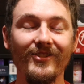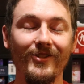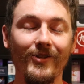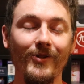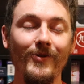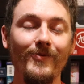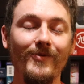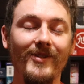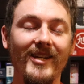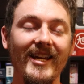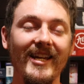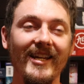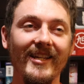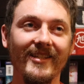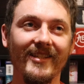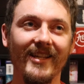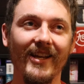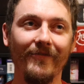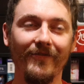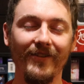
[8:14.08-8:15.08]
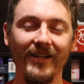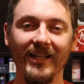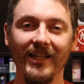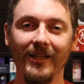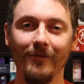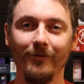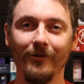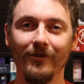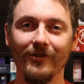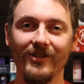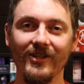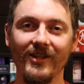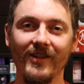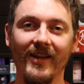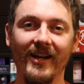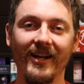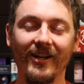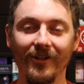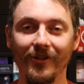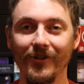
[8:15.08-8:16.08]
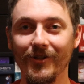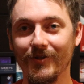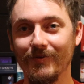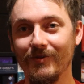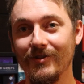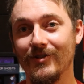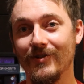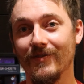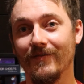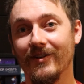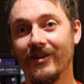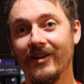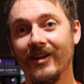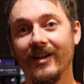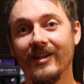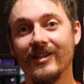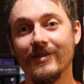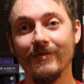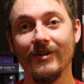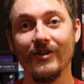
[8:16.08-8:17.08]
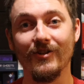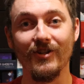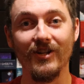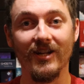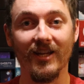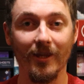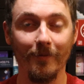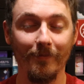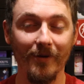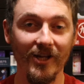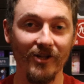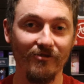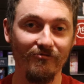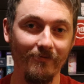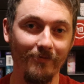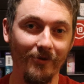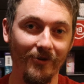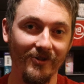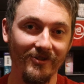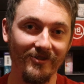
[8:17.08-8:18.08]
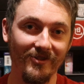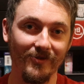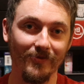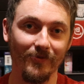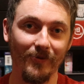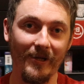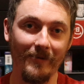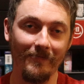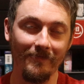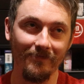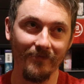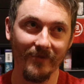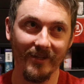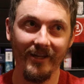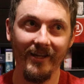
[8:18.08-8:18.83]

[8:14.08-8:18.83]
2 dates available to you that are close to each other to make sure you get the patron points as well.